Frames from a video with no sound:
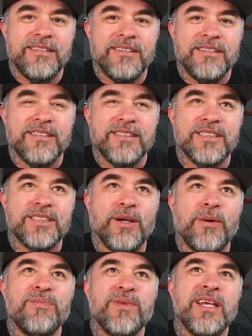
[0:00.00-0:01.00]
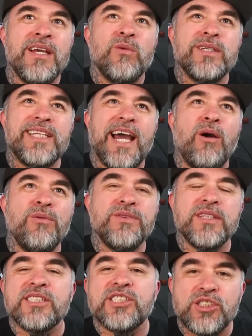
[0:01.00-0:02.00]
So without the
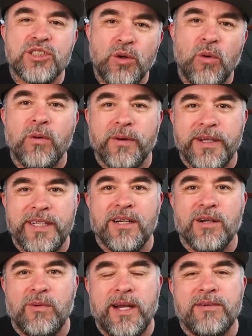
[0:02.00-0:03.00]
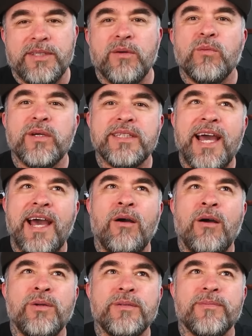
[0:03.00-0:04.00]
story around it,
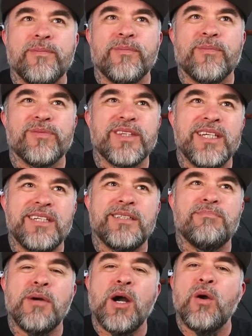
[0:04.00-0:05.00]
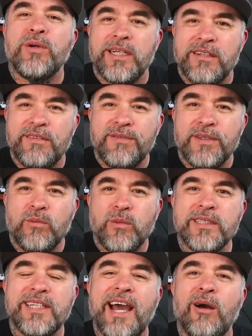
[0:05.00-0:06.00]
without the motive,
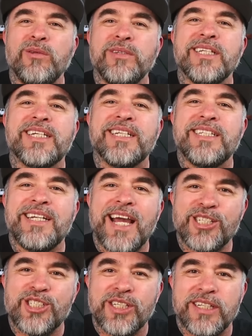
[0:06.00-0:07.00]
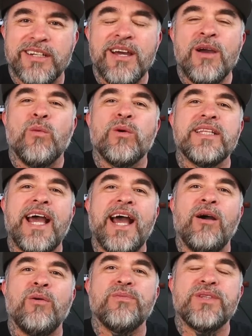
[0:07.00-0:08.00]
without the connection,
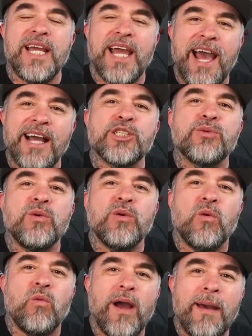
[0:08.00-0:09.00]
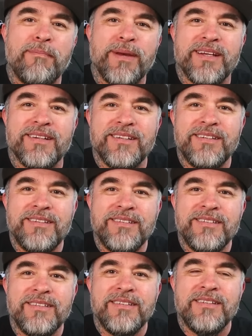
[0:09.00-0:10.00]
without the actual weapon,
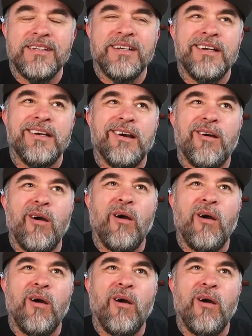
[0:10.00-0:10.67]
all